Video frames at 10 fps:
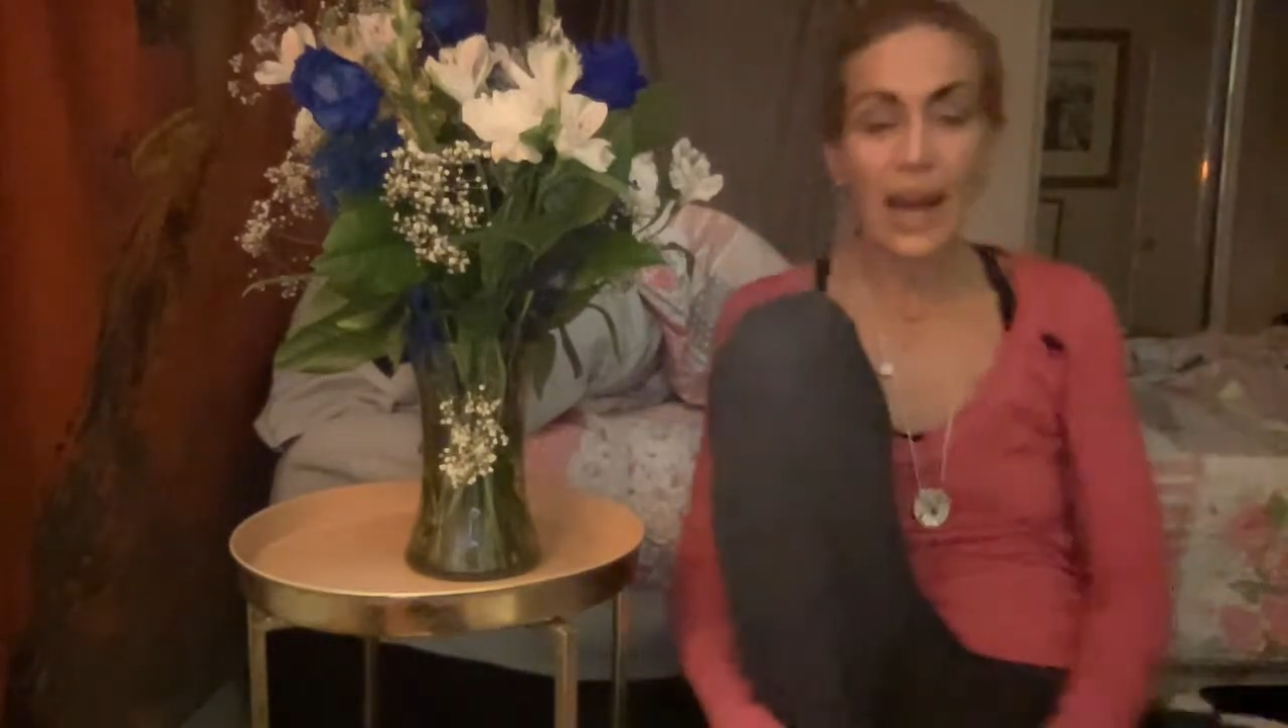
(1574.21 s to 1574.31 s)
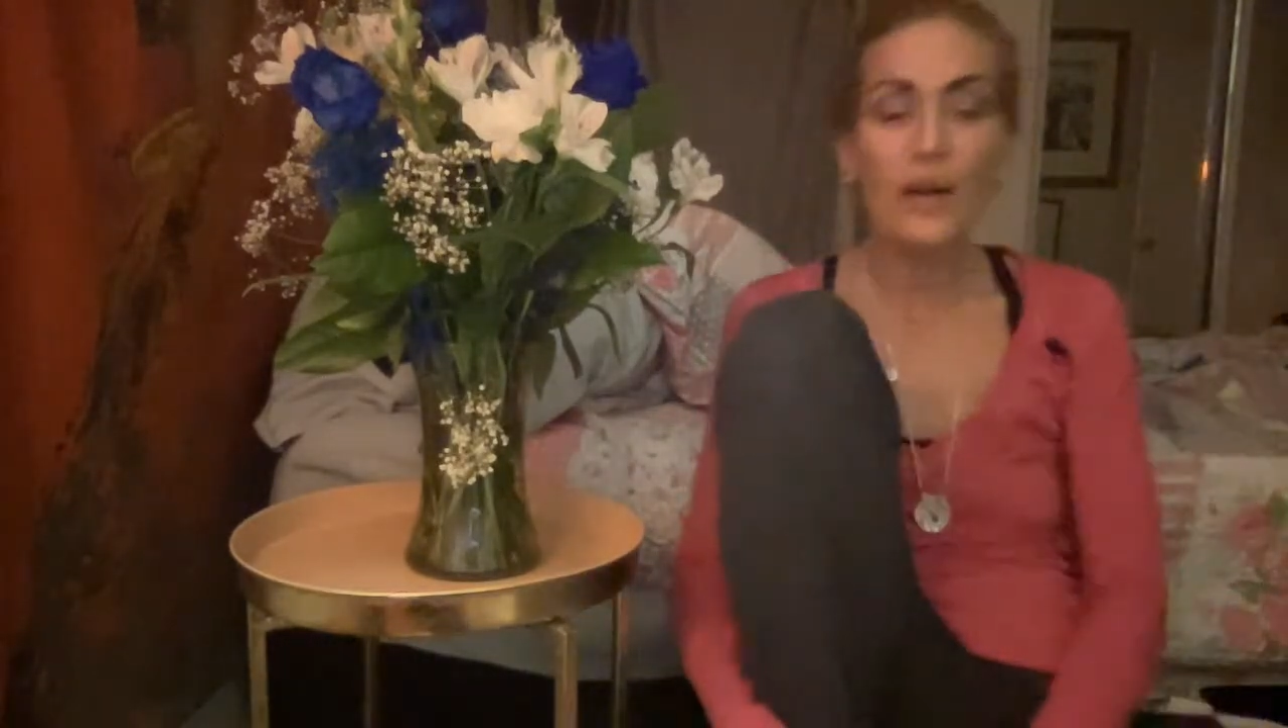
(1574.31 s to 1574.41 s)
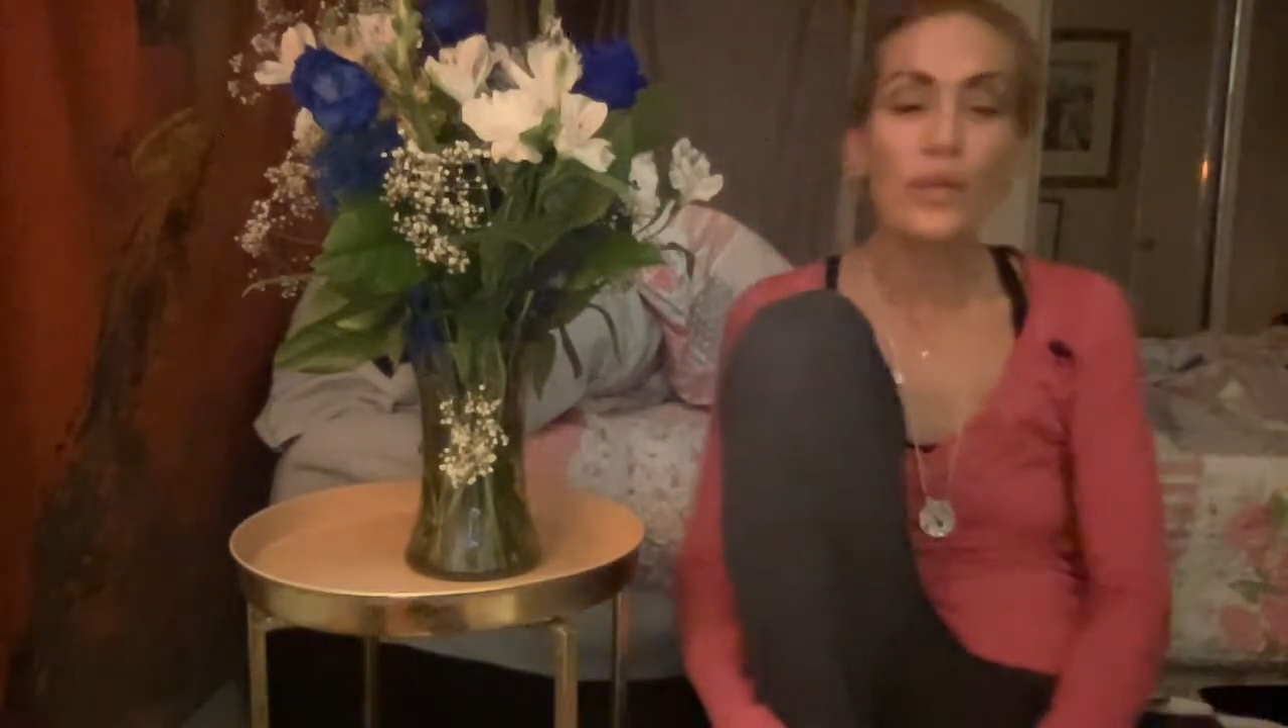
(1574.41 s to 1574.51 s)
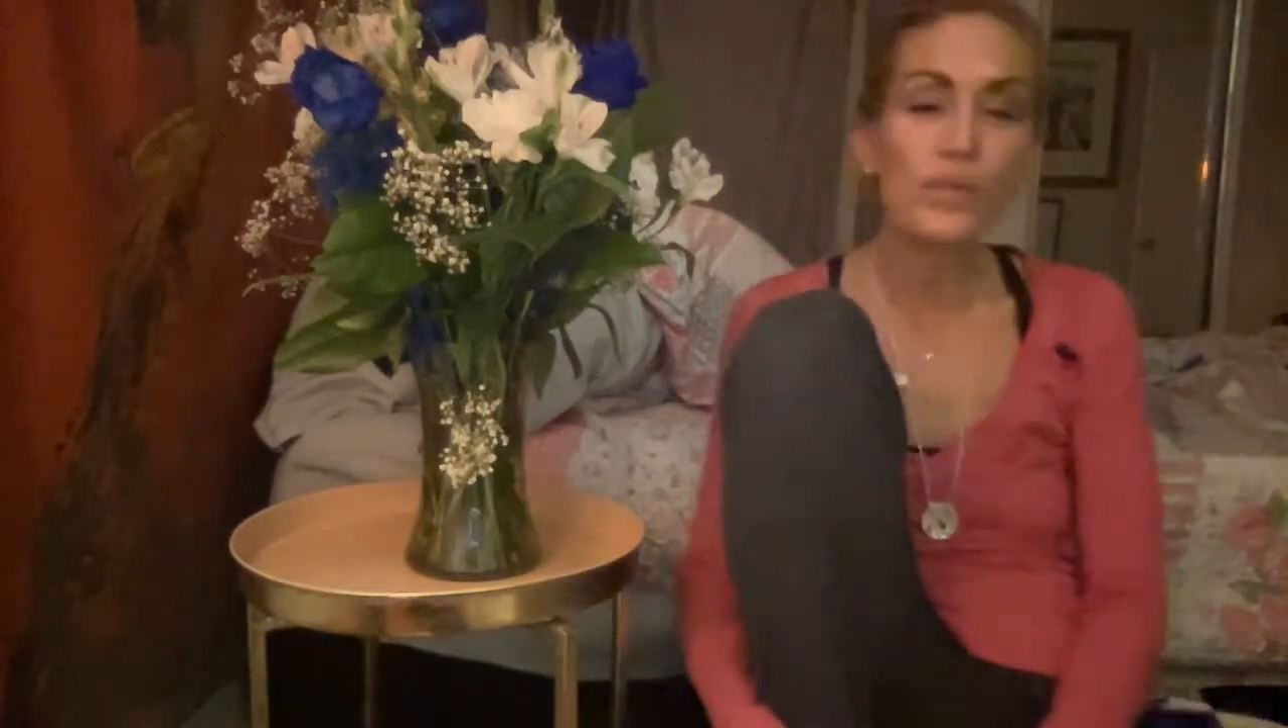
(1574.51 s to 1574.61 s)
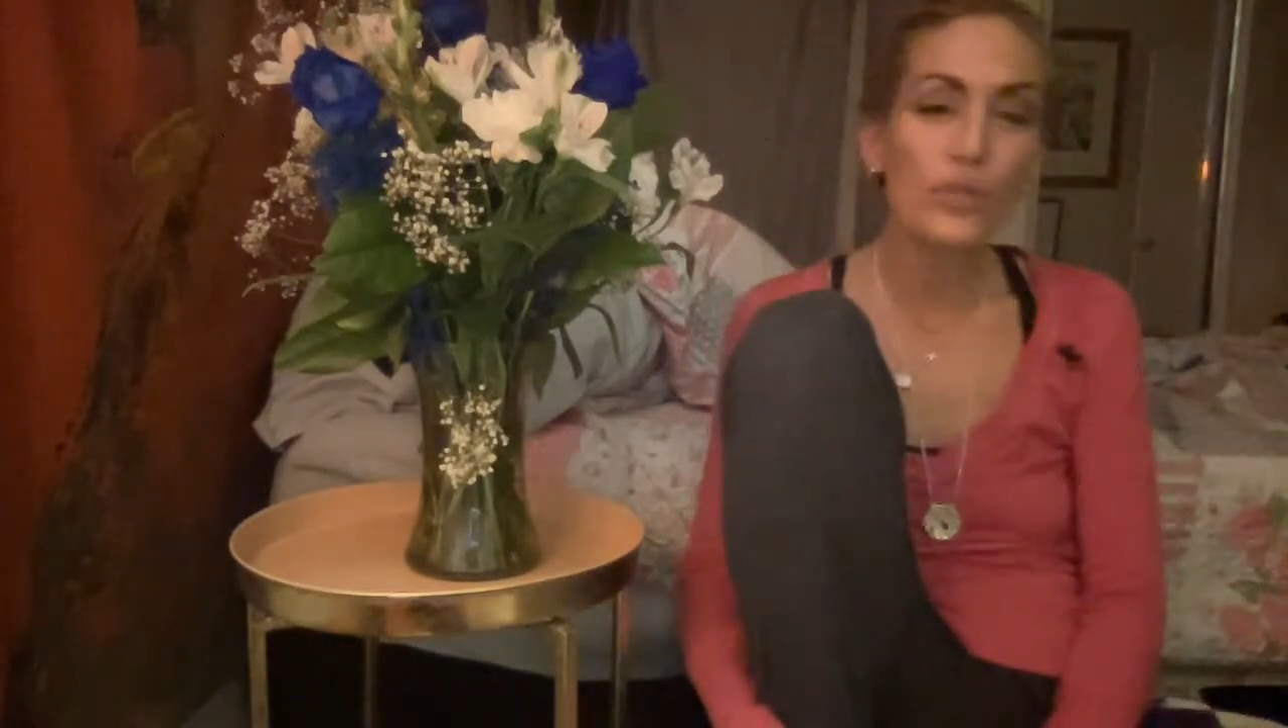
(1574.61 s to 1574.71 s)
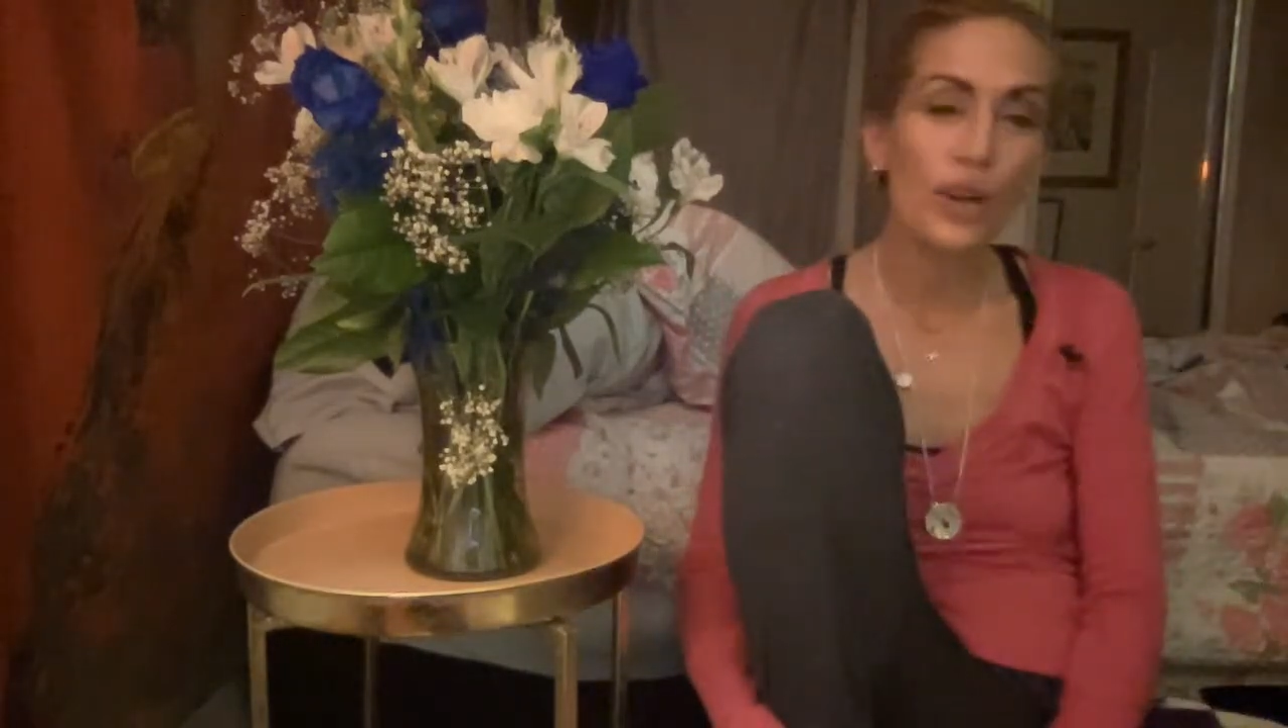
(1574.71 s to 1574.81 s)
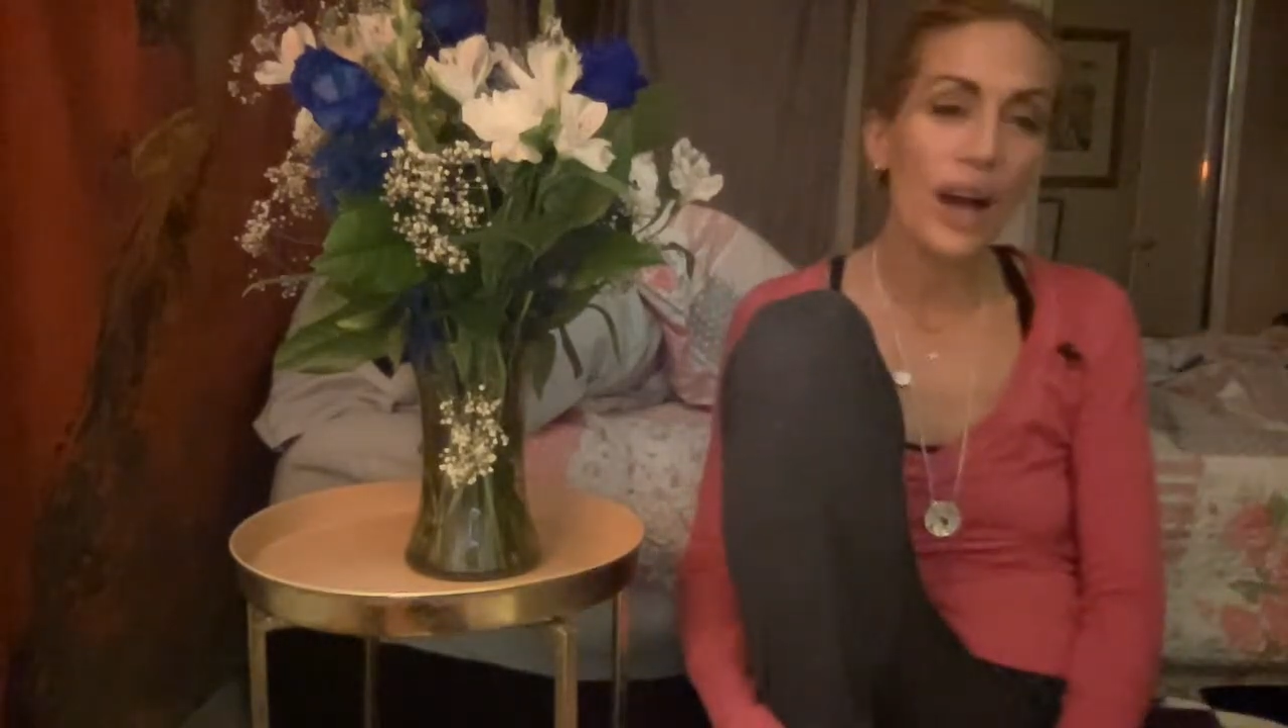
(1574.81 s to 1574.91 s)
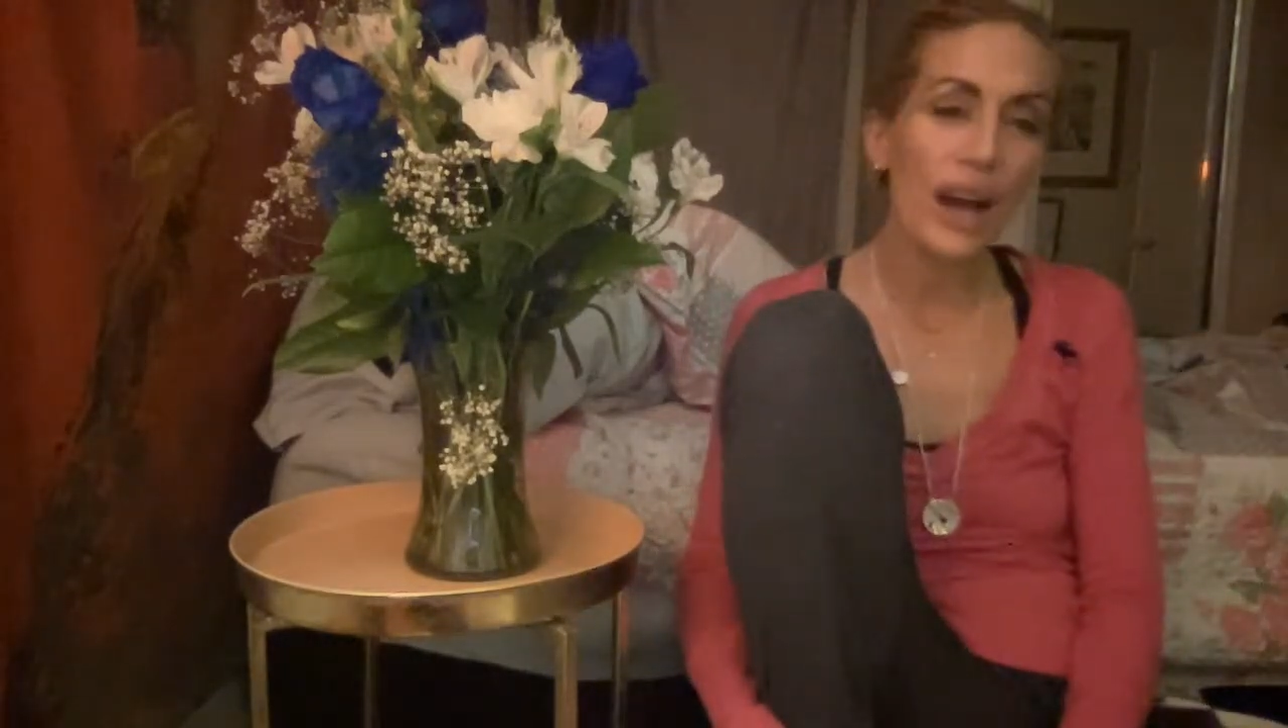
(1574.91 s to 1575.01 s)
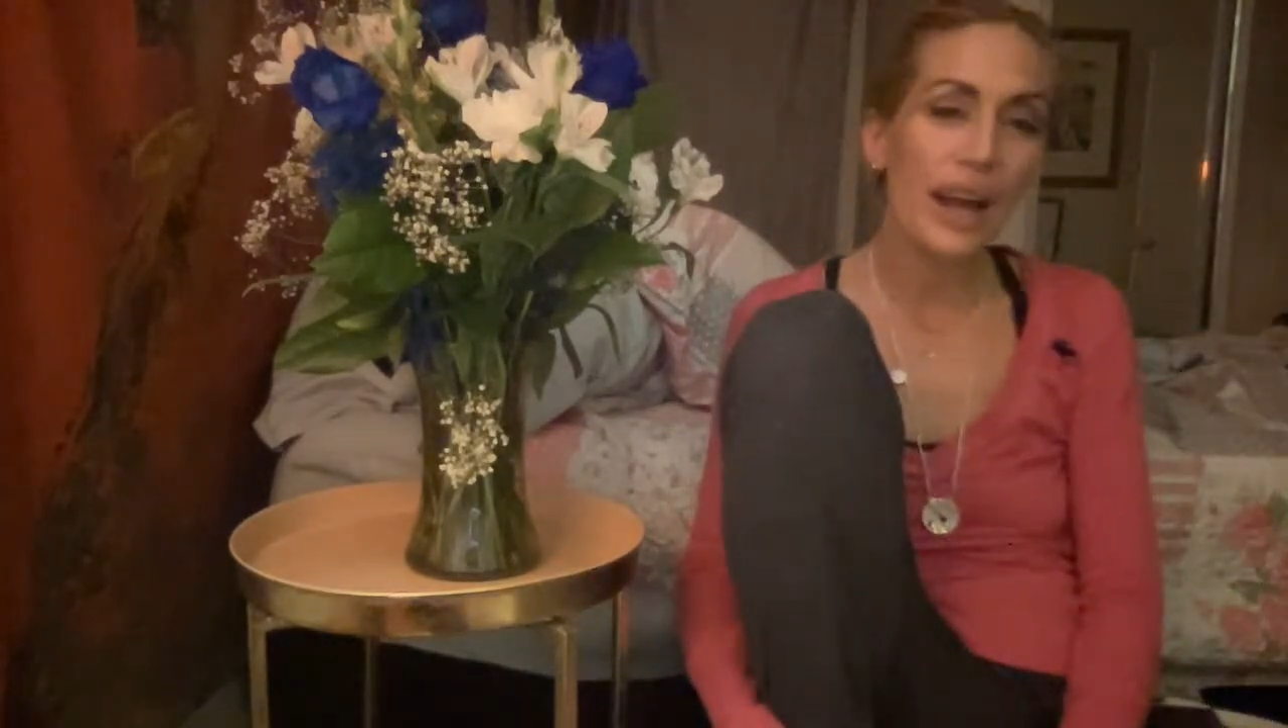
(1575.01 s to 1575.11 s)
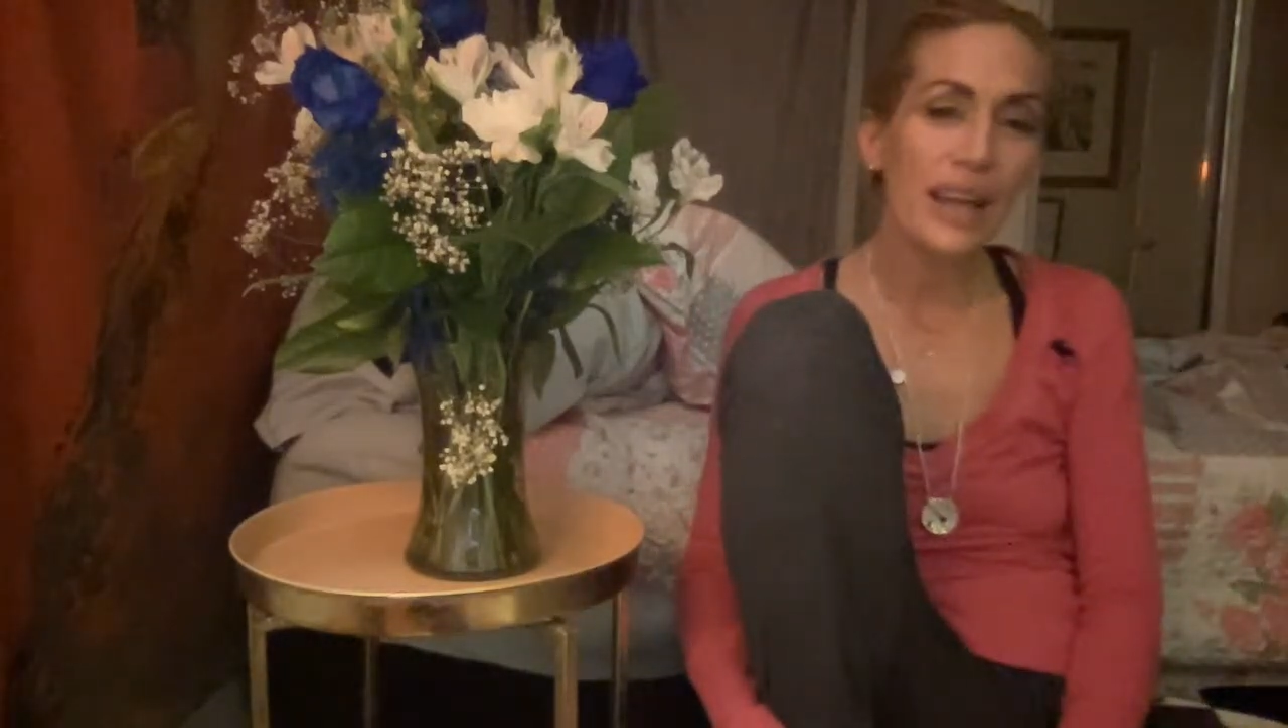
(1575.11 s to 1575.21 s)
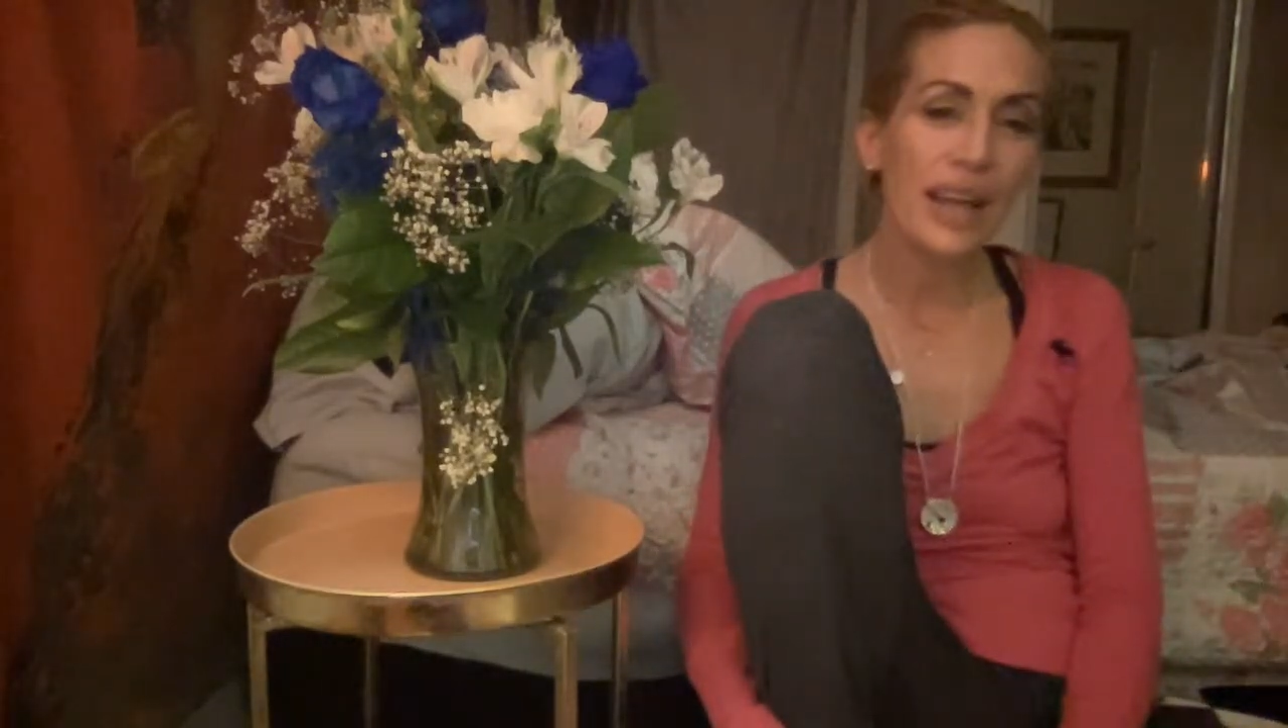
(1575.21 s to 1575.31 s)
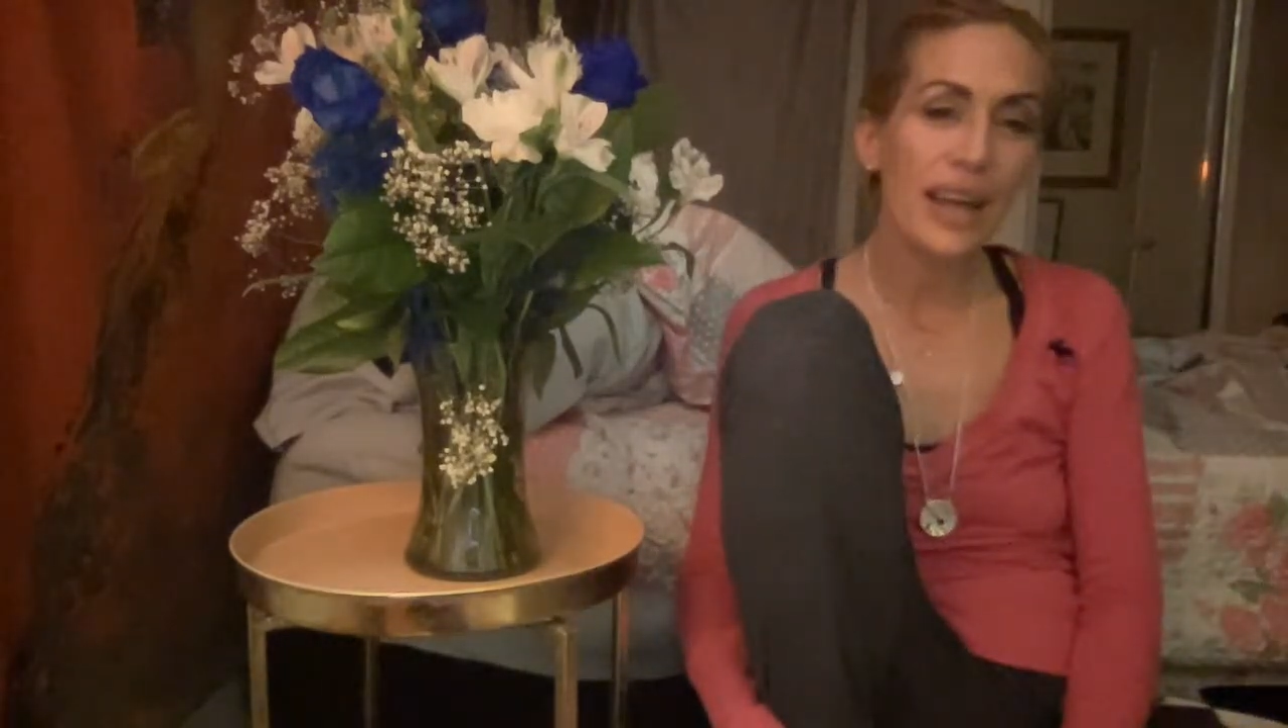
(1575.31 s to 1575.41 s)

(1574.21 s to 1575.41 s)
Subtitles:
I was crying,